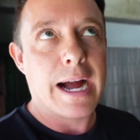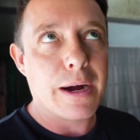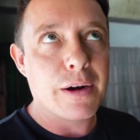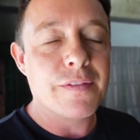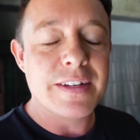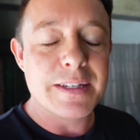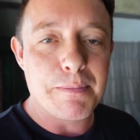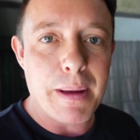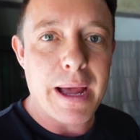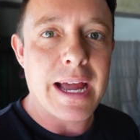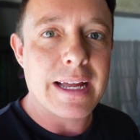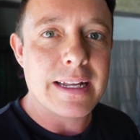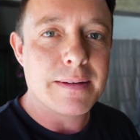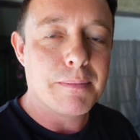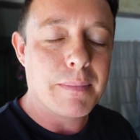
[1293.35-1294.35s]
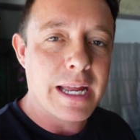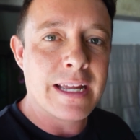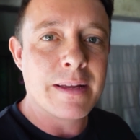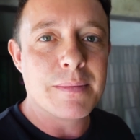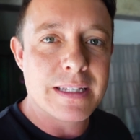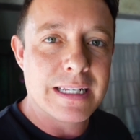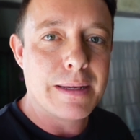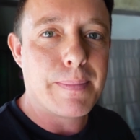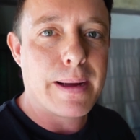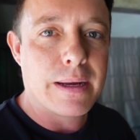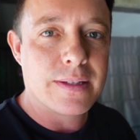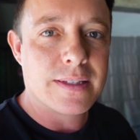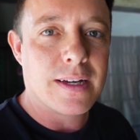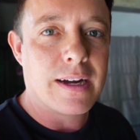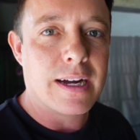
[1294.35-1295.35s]
out of his bed, and make him sleep
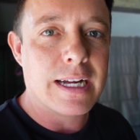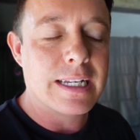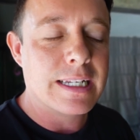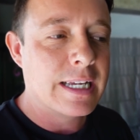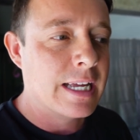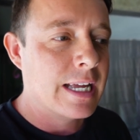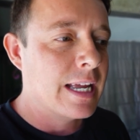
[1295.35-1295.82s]
outside."